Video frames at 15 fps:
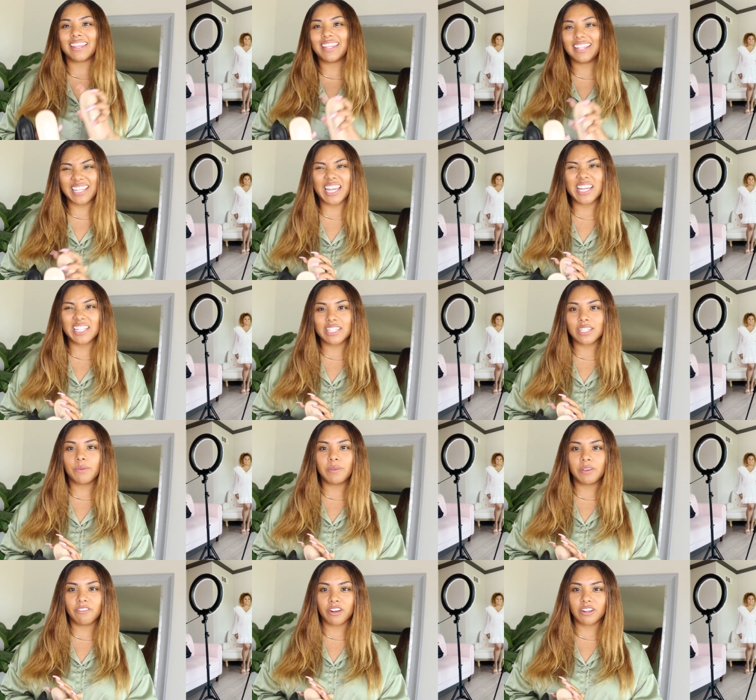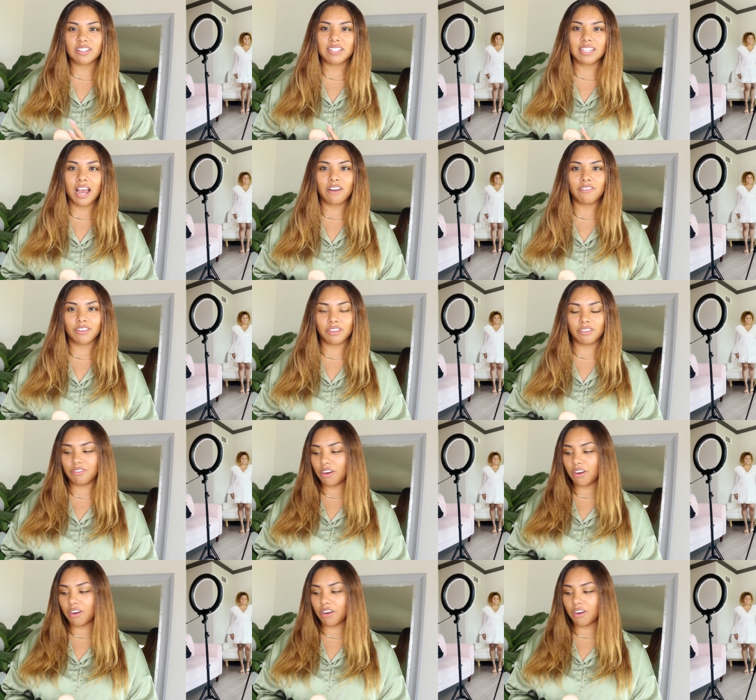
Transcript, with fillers: I think they could still be versatile for the